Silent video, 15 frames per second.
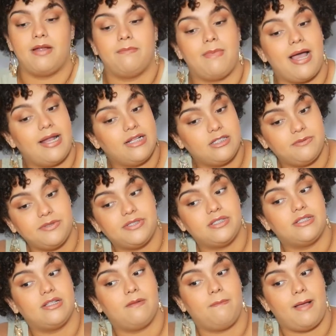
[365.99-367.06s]
Bad experiences
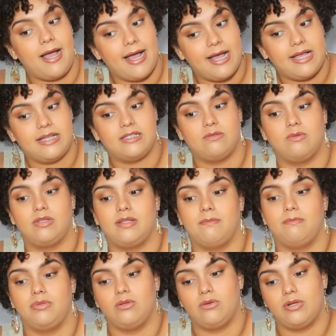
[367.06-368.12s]
in the past with
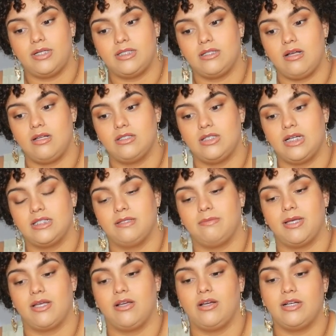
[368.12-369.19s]
employers contracting
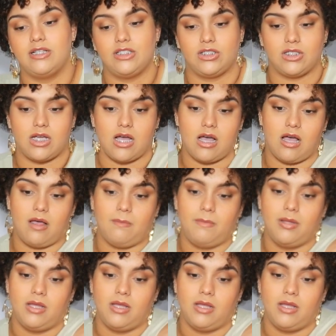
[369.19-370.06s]
my current job.